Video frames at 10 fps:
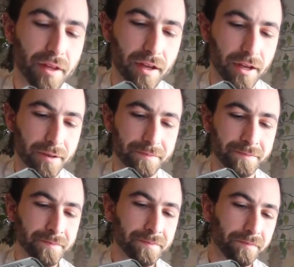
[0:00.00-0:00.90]

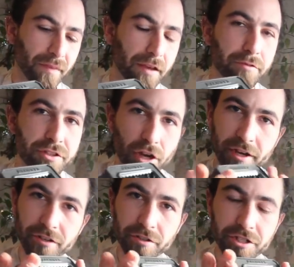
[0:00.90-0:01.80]
Um, it was
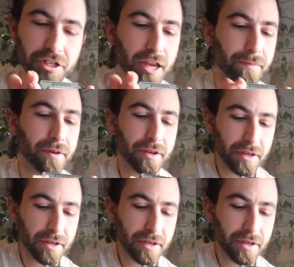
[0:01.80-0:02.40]
not in good shape.